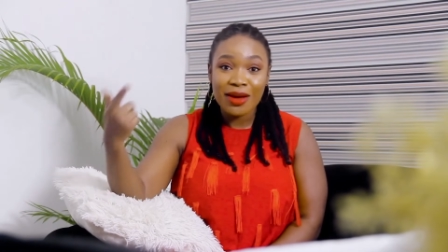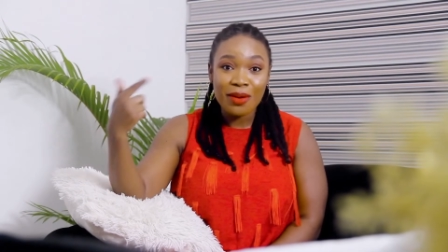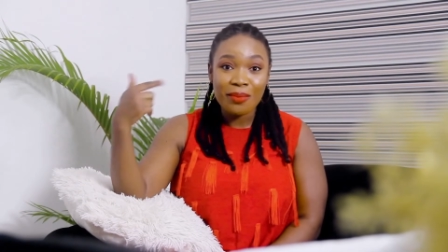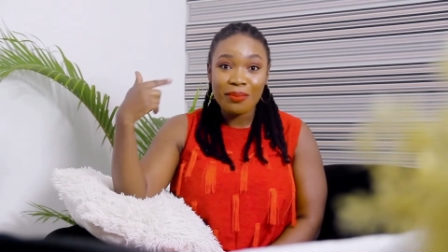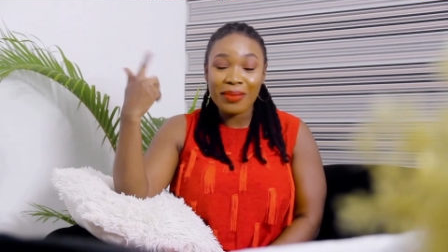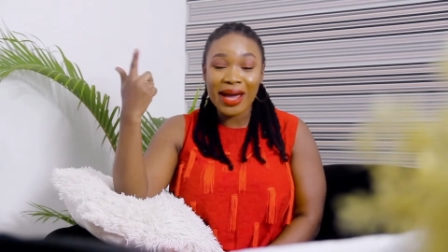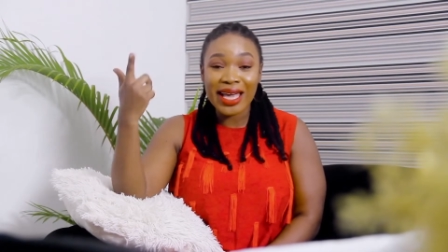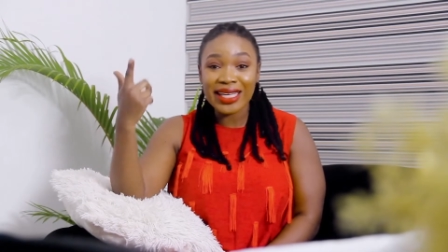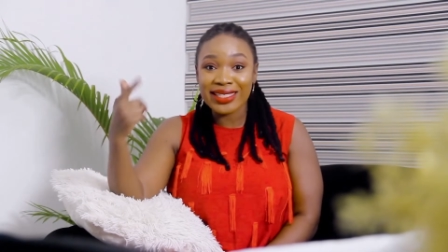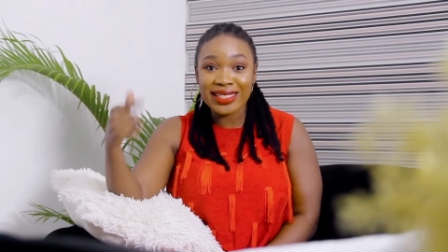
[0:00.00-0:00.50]

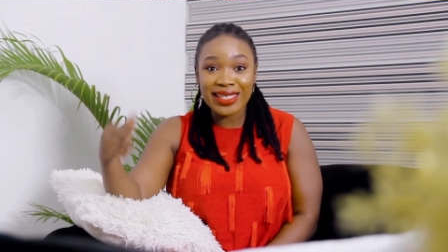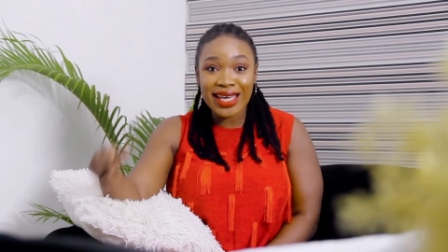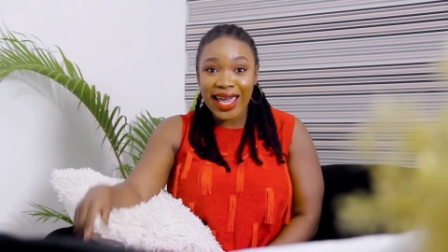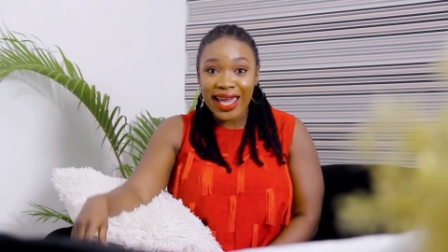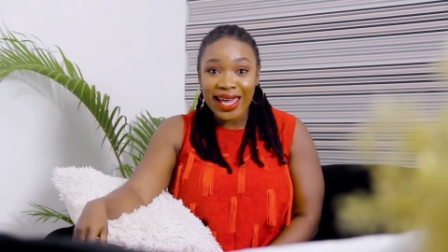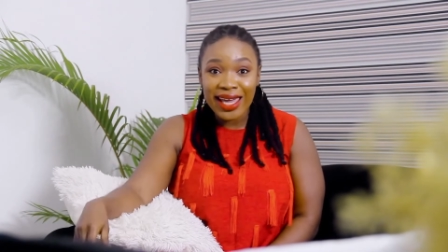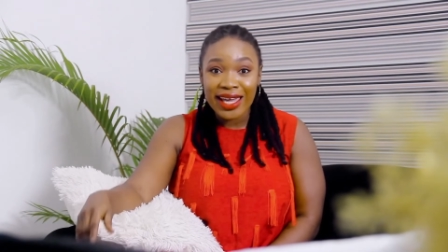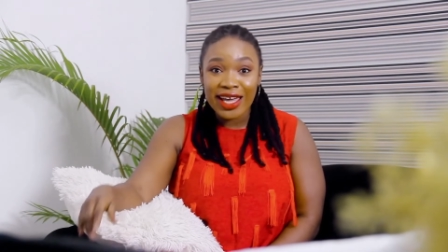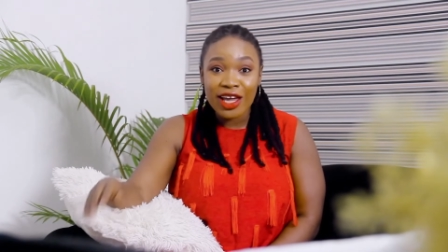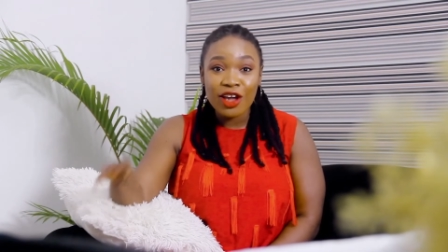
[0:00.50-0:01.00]
My
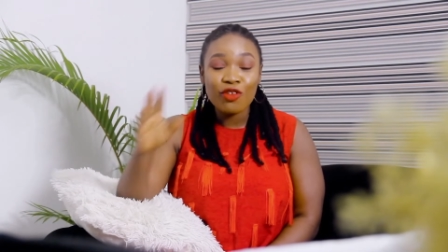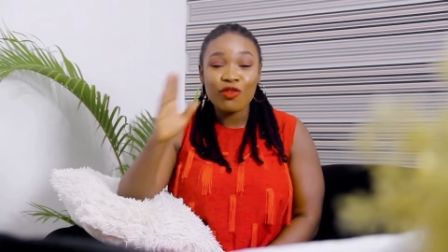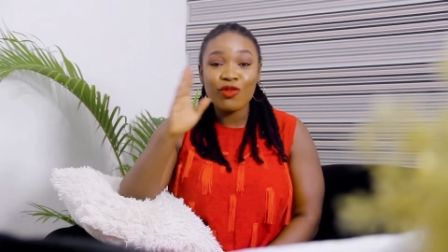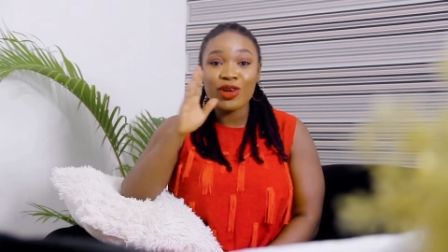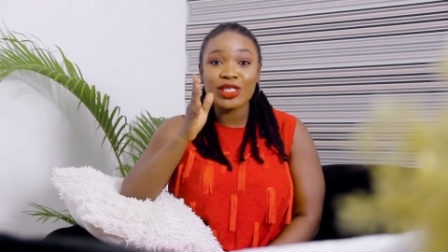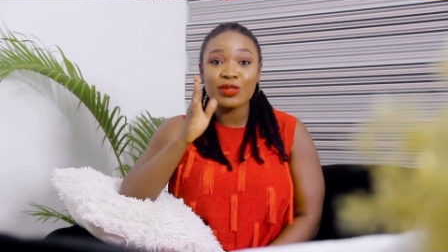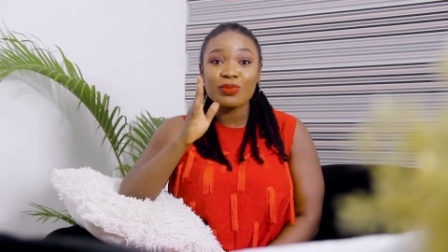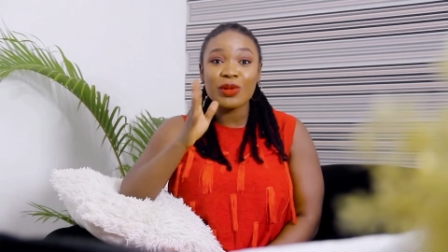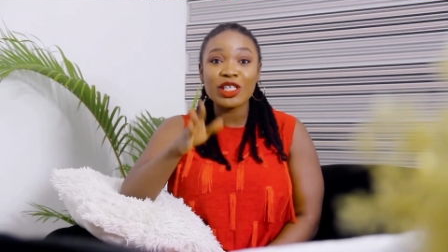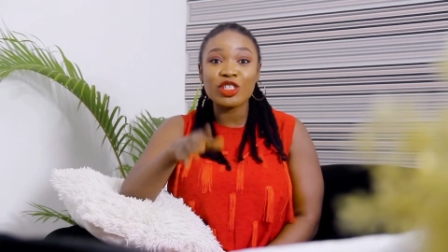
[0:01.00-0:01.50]
dear,
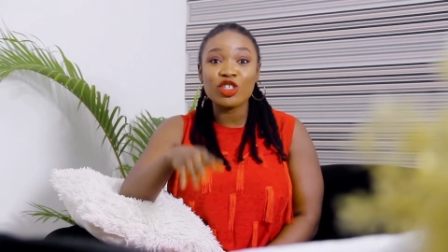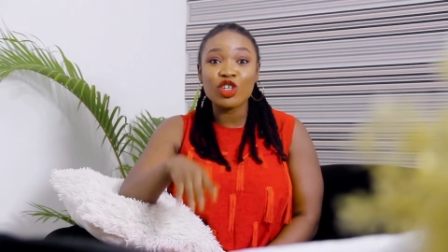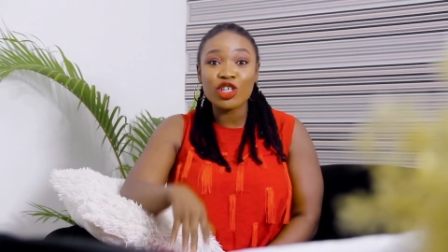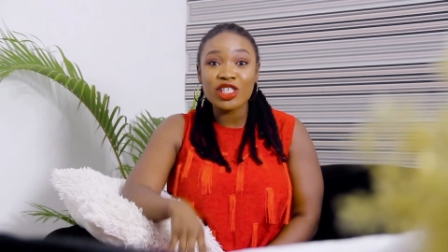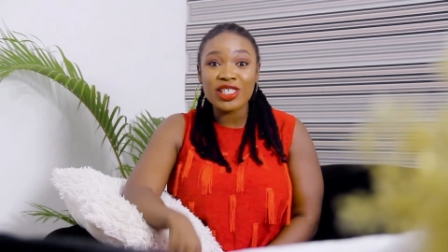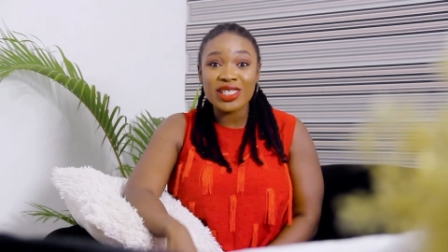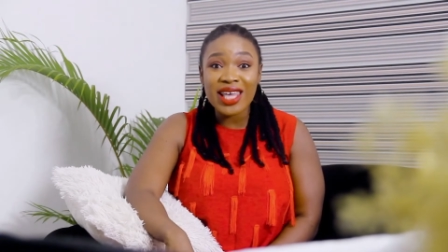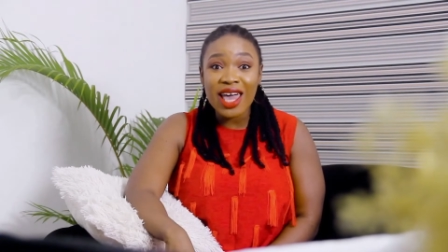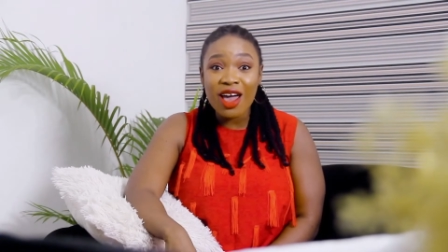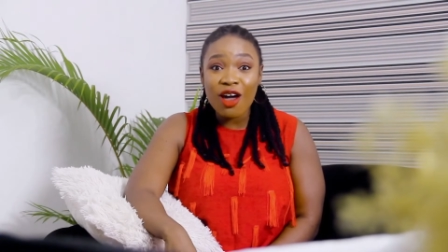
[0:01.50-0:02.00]
respect
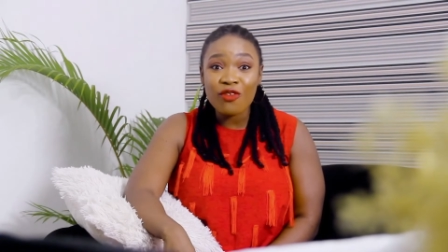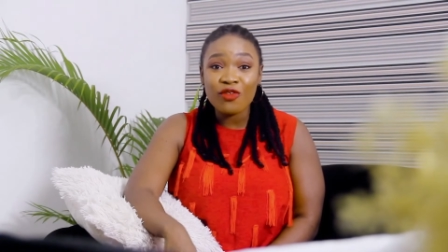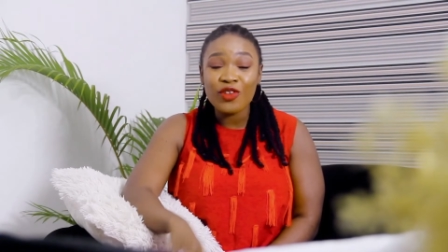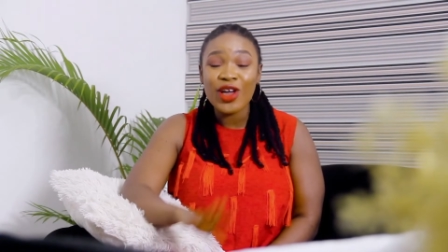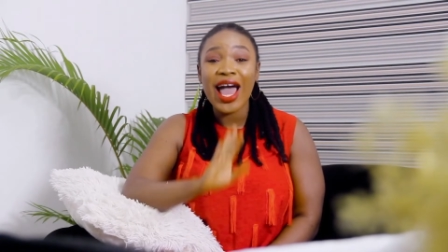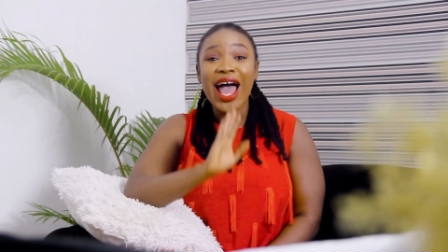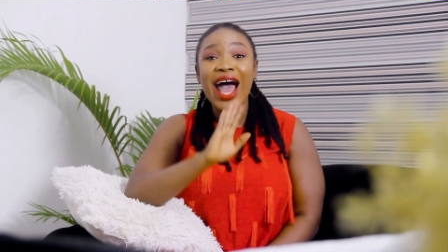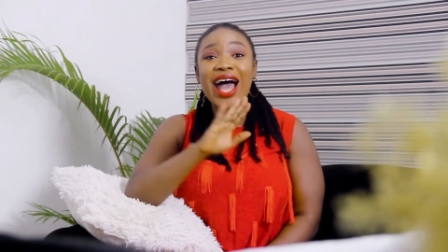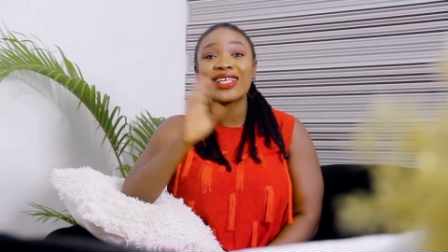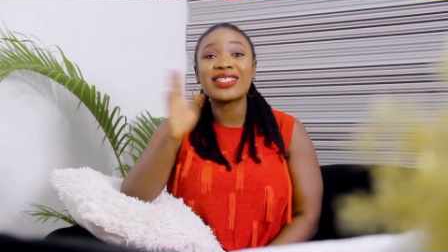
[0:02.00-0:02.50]
yourself
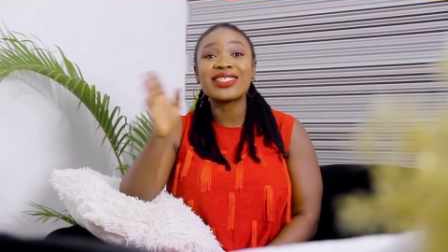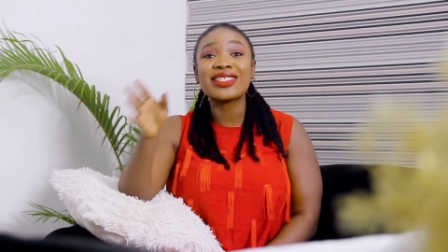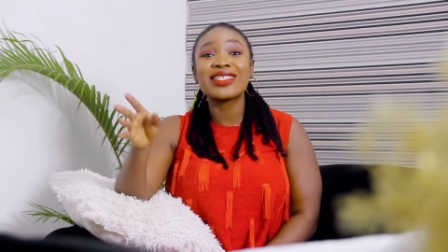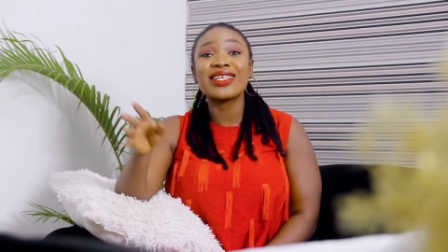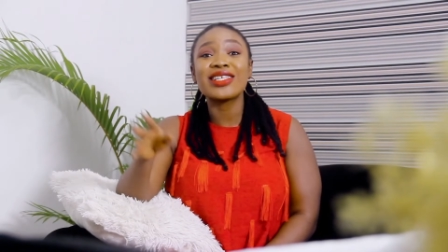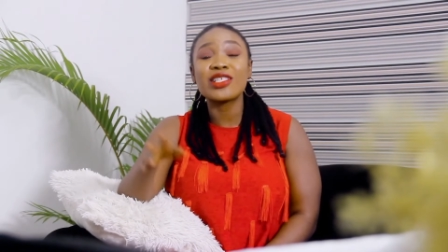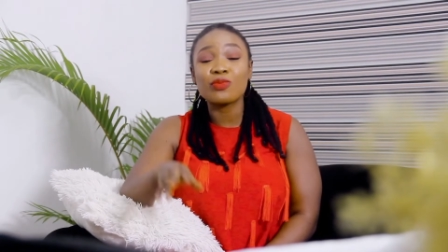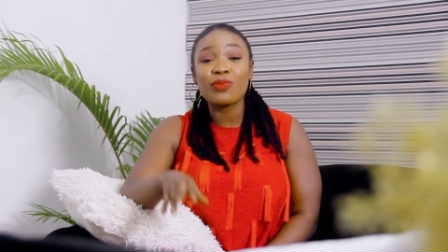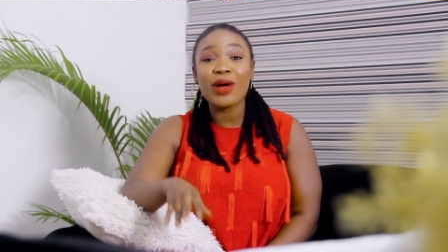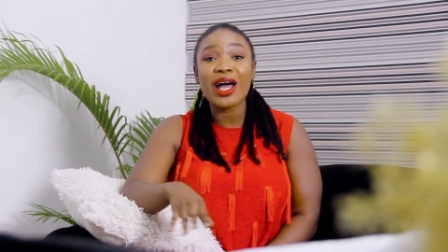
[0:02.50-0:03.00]
and
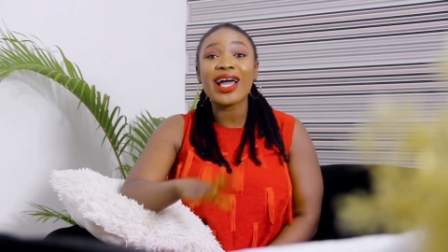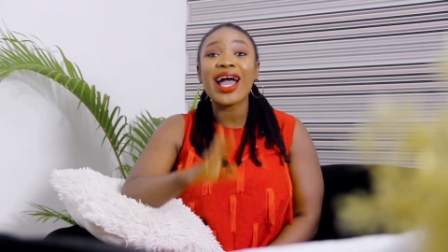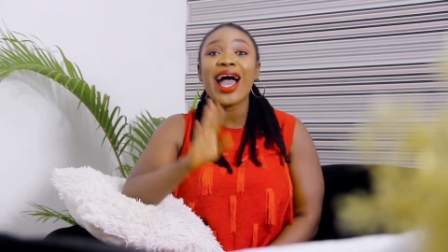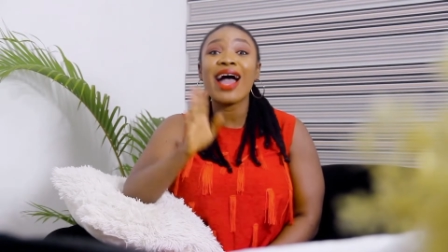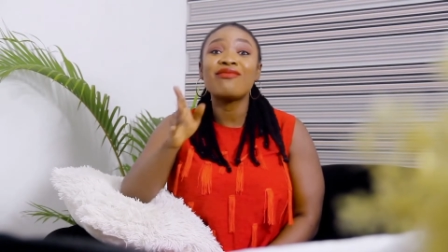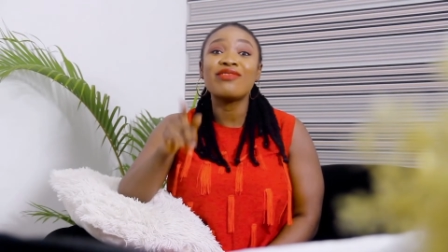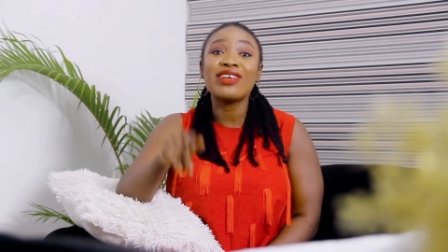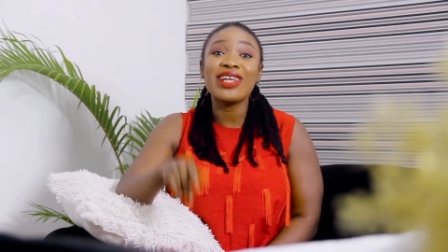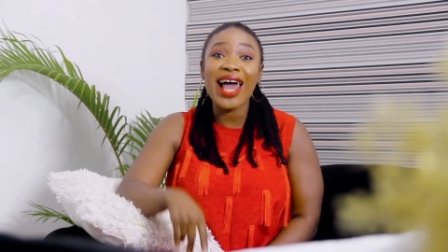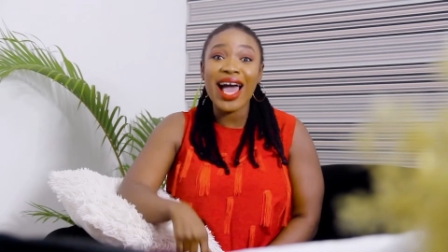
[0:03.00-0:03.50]
sit back
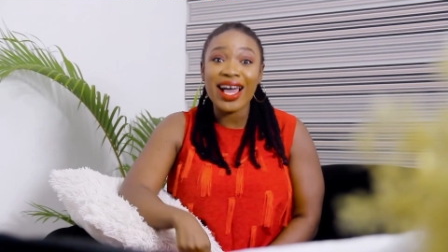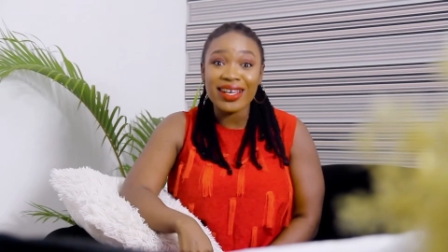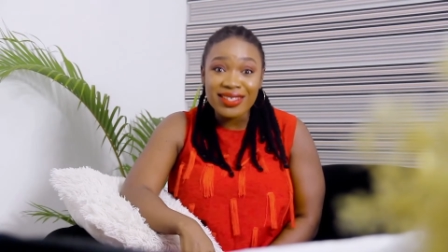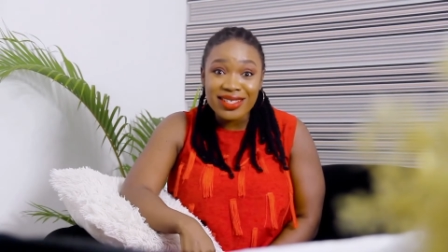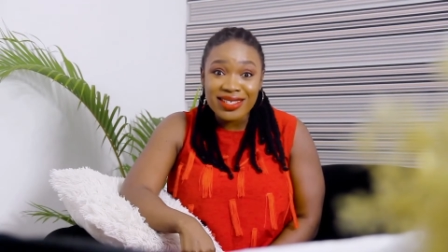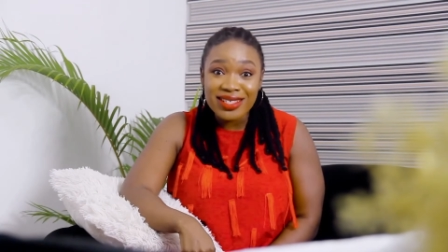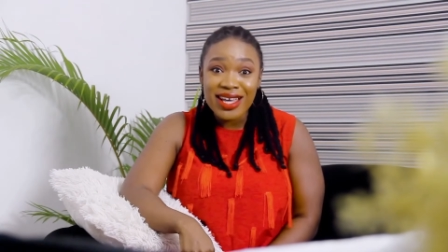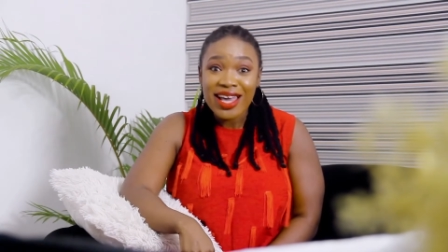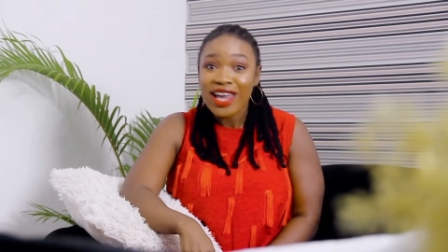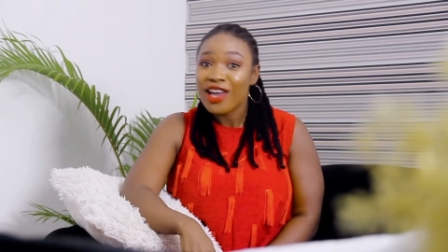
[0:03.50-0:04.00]
and
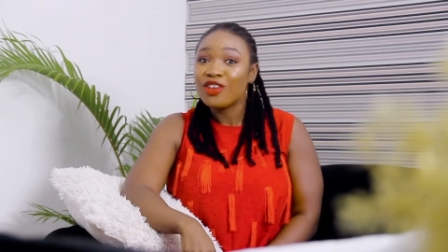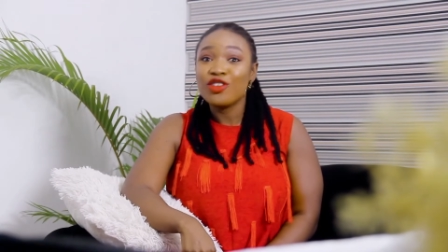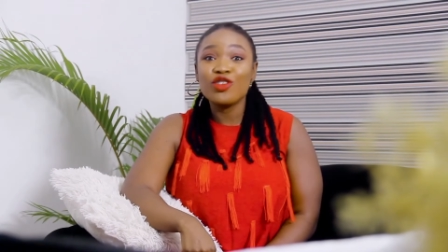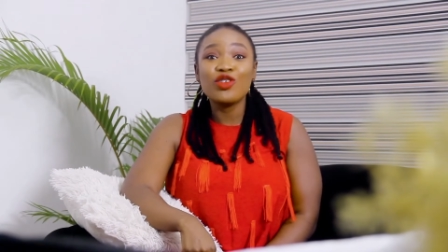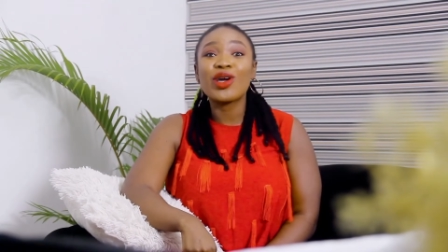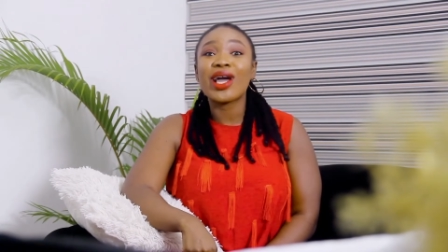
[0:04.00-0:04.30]
relax. You